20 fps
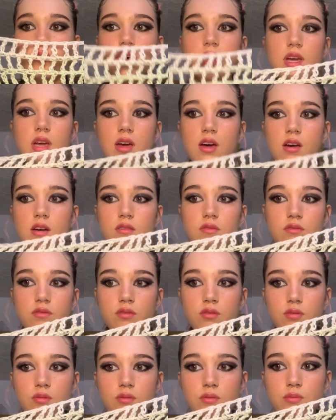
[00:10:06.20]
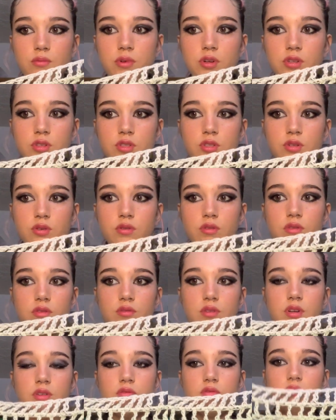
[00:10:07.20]
I have 1, 2,
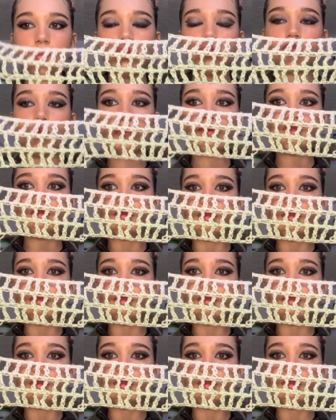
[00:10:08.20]
3, 4 rows of